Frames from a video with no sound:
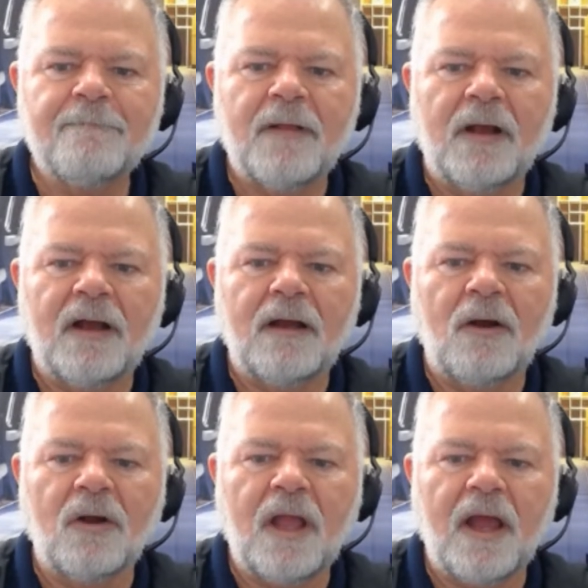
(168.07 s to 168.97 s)

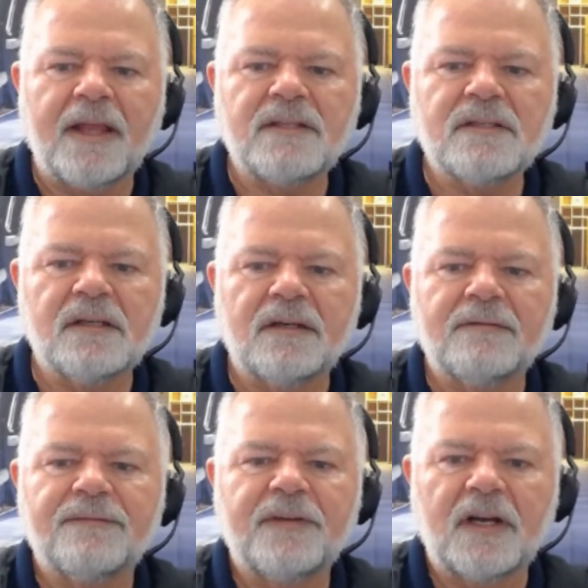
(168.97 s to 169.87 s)
all kinds
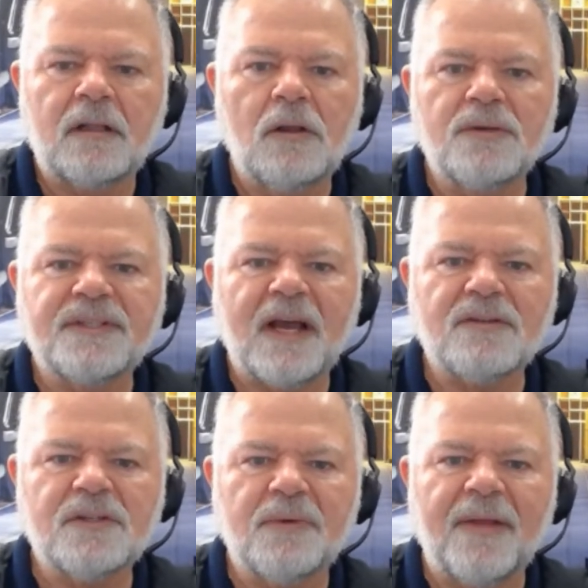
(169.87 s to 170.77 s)
of
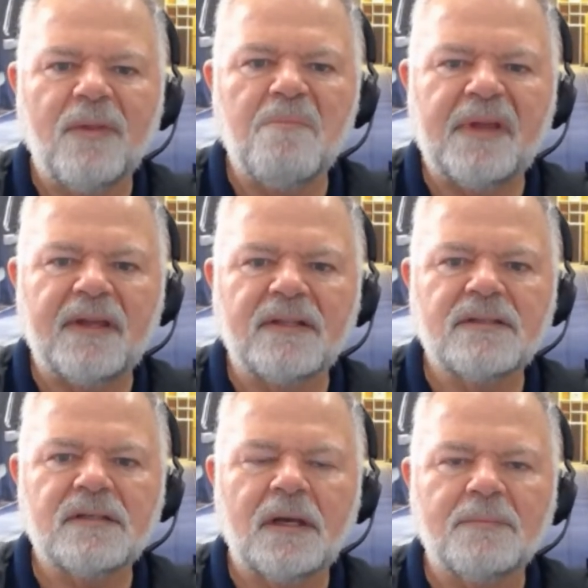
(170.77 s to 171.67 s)
closeouts around the
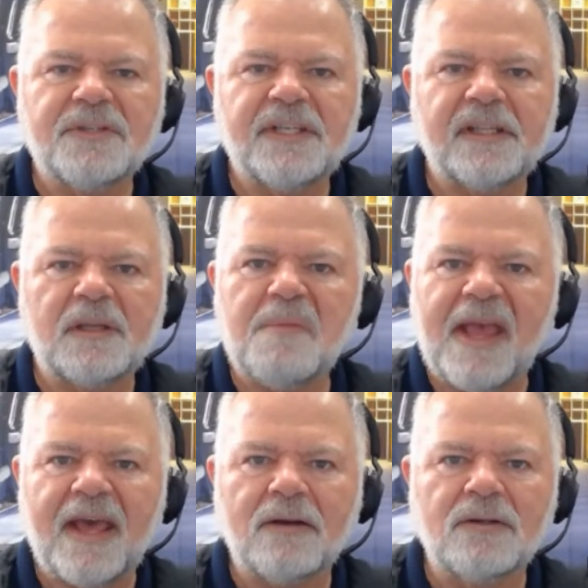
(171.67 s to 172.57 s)
bins, ceiling
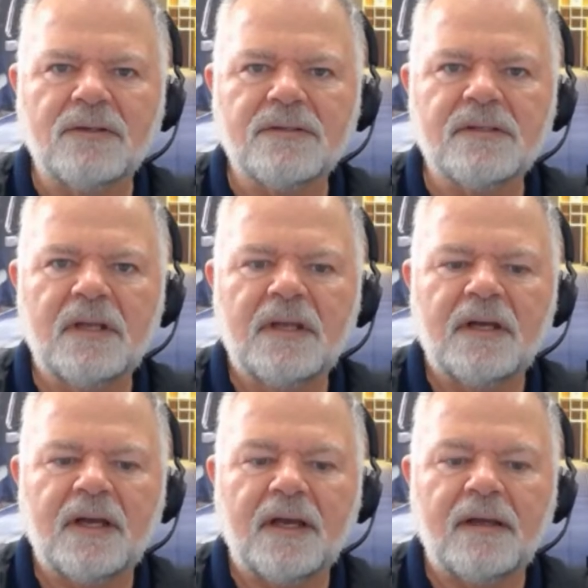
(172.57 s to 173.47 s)
panels,
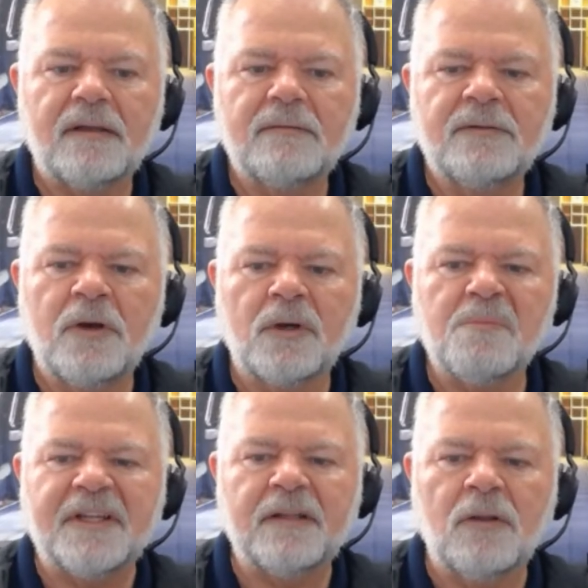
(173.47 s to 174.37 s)

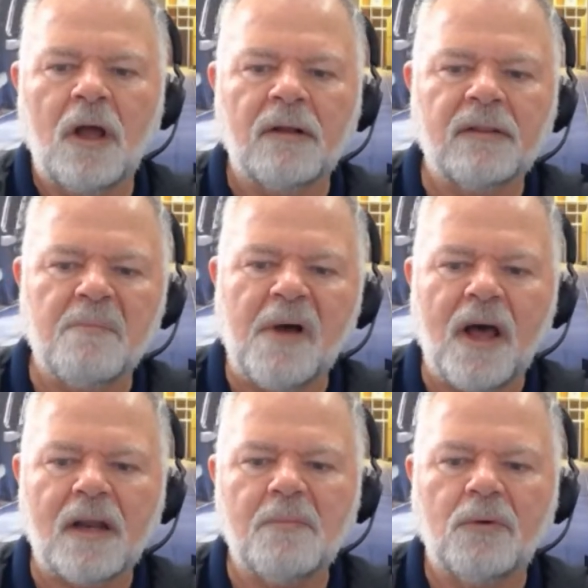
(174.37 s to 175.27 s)
notably along the
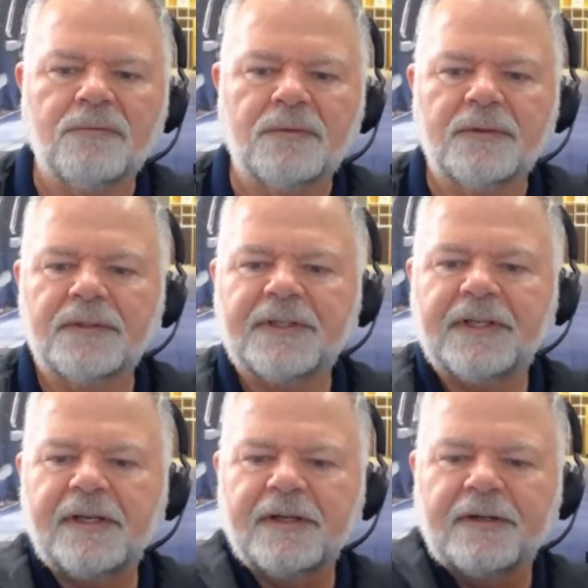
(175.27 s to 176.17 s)
bottom over
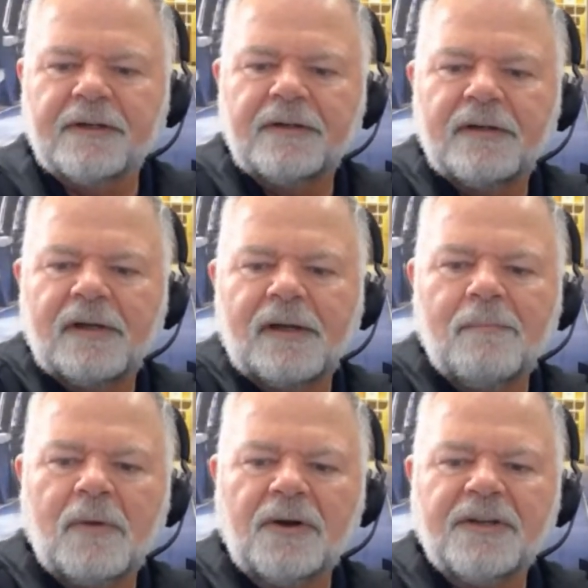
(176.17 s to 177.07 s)
here
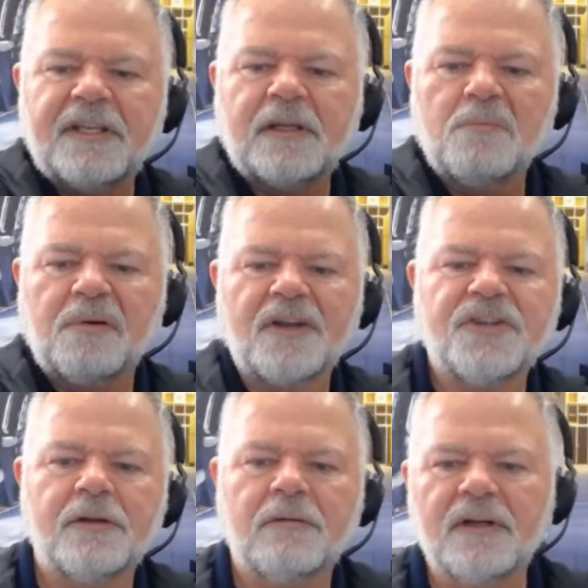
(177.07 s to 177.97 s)
are
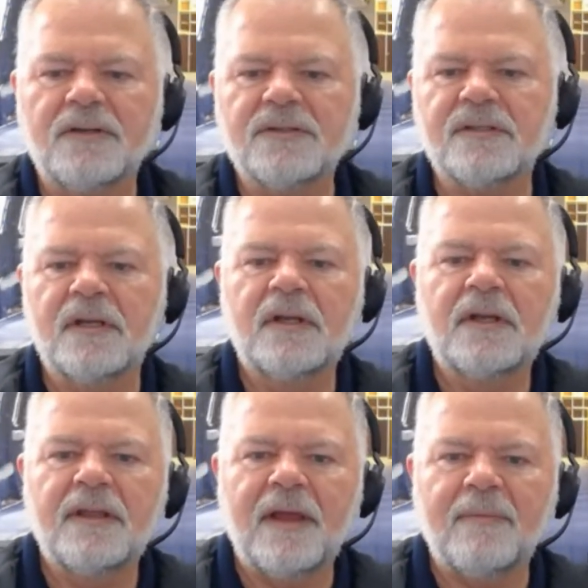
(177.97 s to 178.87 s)
decompression grills
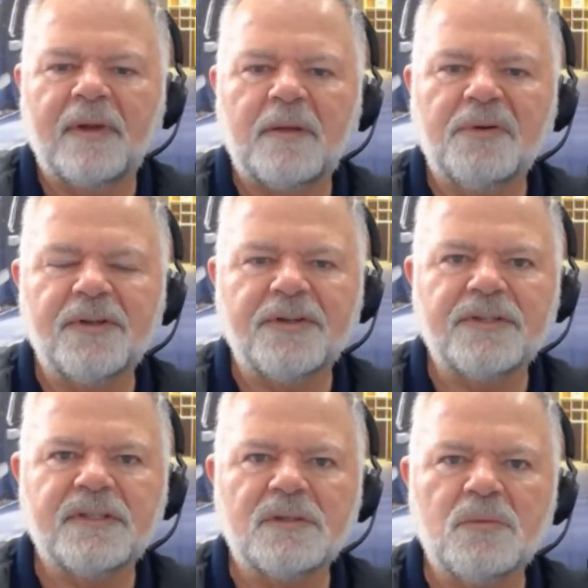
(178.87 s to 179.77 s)
that we
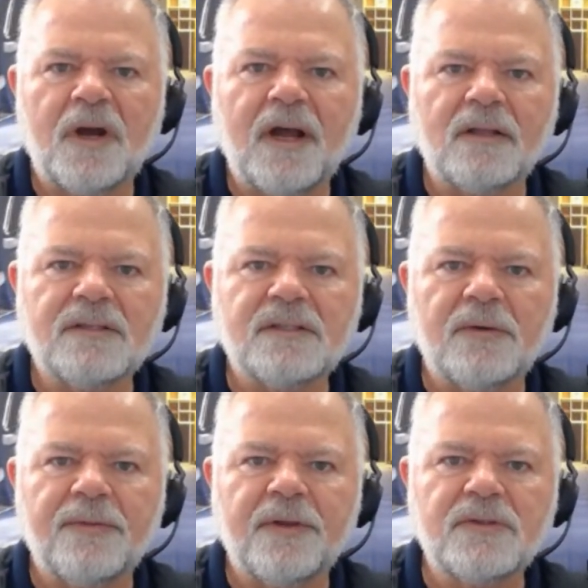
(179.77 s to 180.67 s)
produce as well.
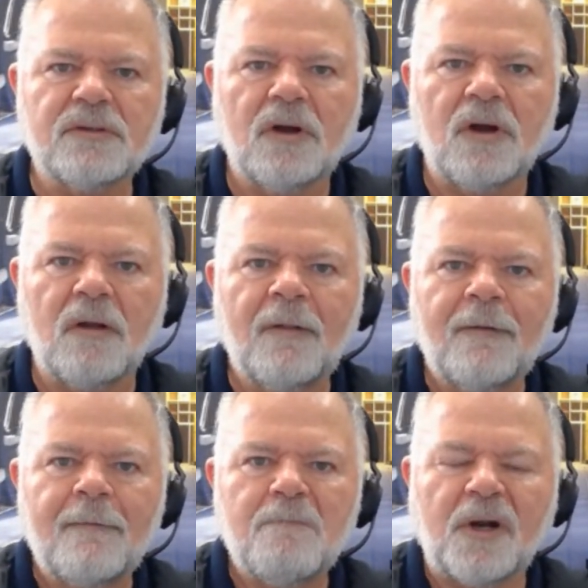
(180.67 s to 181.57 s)
So those are all
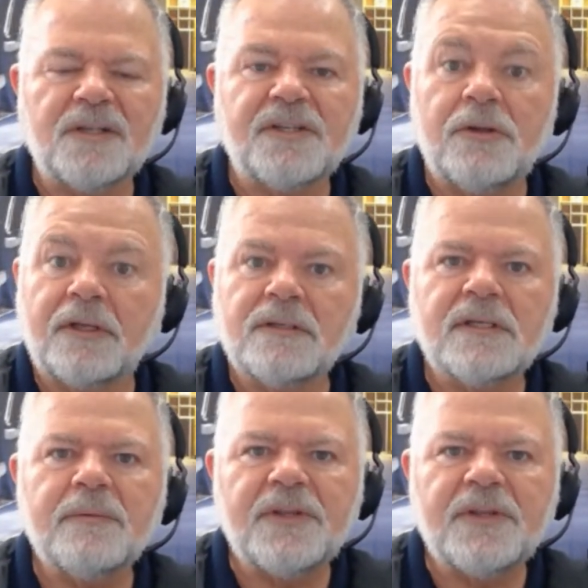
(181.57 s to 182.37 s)
parts that you can see when